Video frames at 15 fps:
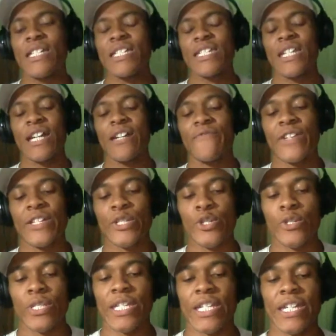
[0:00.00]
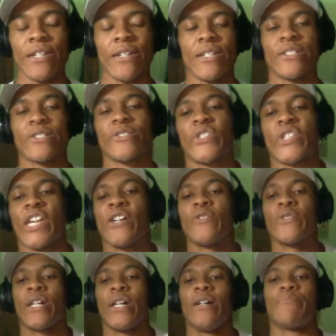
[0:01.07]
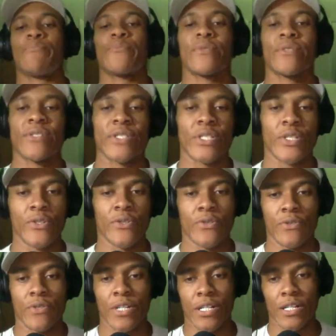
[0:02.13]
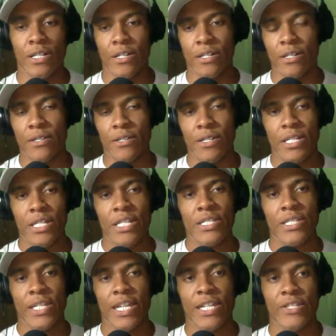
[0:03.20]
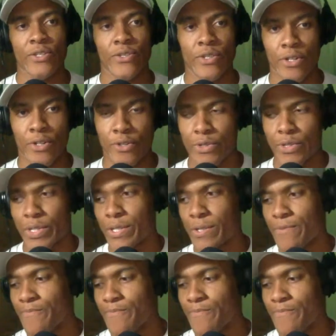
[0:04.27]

yeah, eventually it scaled up to get to those